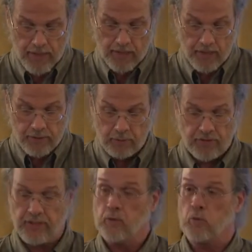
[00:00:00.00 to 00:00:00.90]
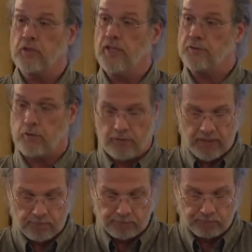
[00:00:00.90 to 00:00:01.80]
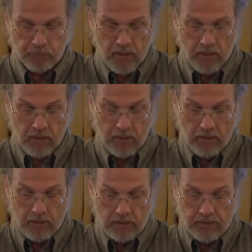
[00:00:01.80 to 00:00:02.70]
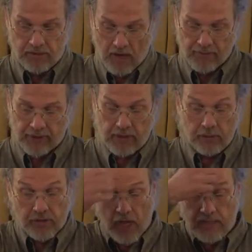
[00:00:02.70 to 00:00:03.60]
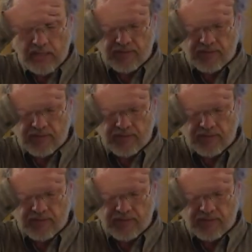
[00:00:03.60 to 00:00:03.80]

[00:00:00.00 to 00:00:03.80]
a new thing in world history, discovering a new scientific